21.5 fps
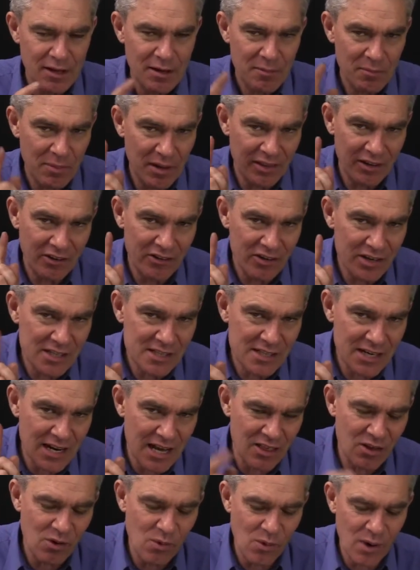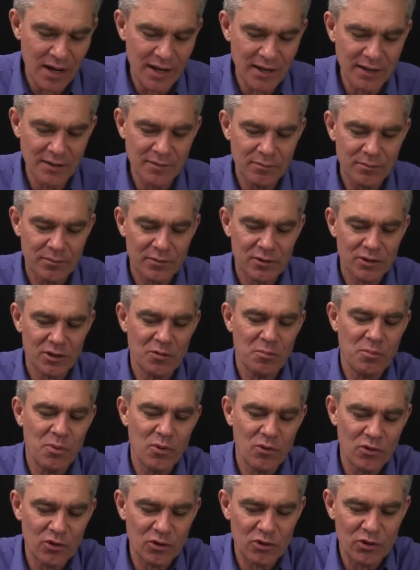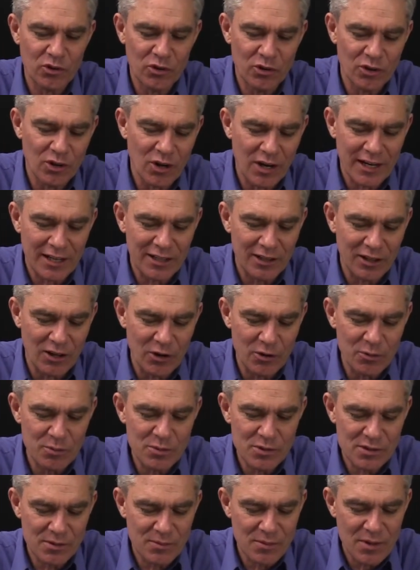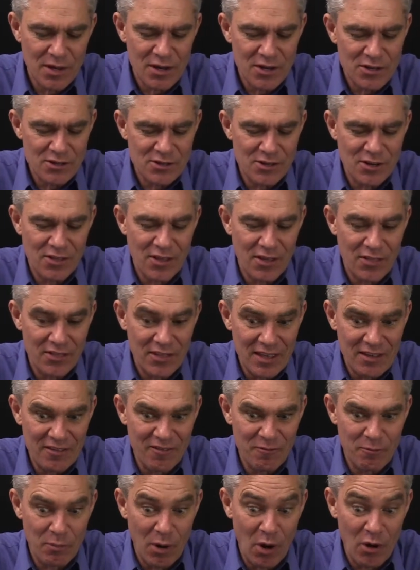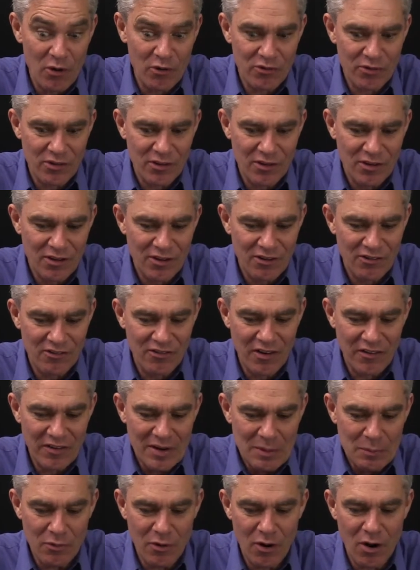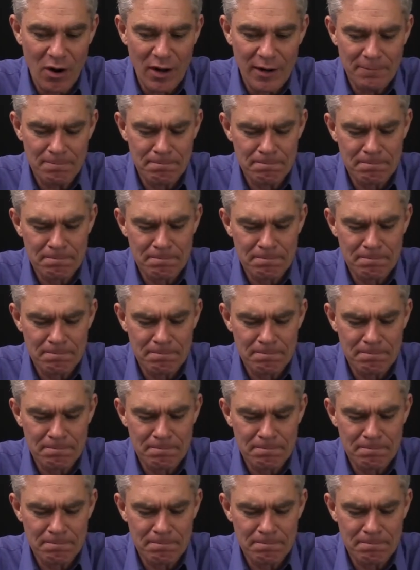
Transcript: But there is another way to put the two light globes so that they're both very bright.